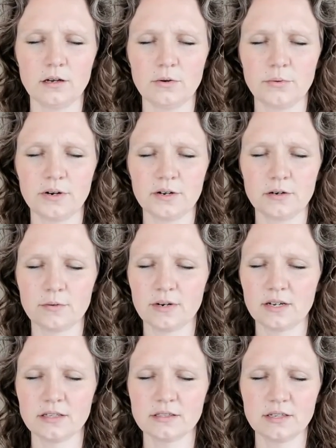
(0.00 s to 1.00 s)
We're going to
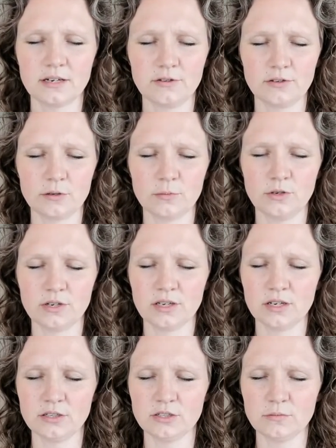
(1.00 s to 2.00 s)
reconcile the
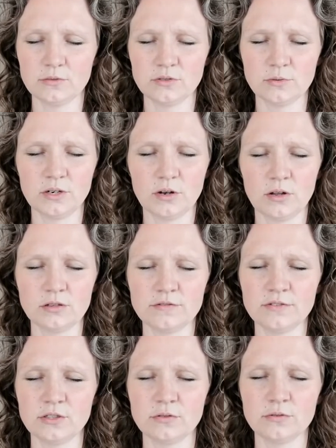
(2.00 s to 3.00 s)
communication between all
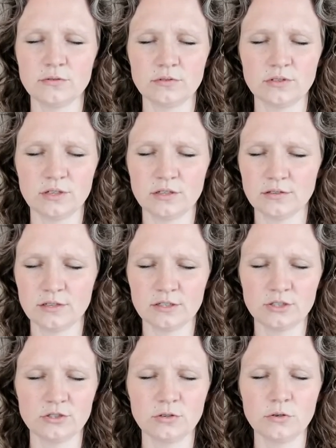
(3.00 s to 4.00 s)
of you.
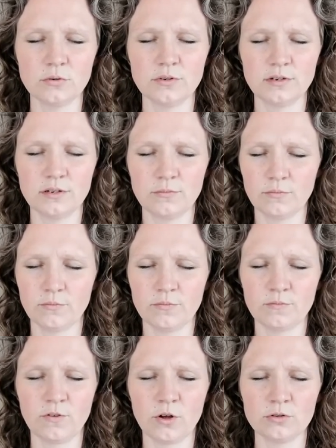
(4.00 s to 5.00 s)
There's no
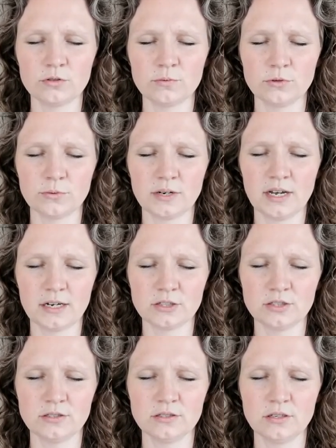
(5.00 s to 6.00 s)
vulnerable
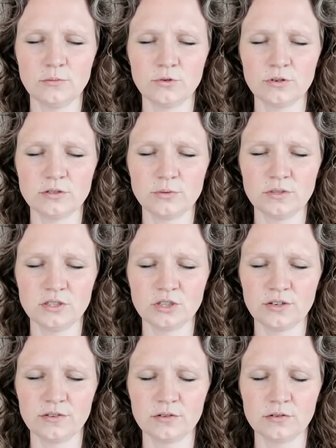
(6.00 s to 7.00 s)
reactions anymore to each
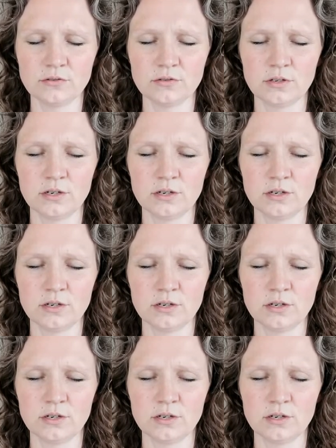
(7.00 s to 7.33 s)
other.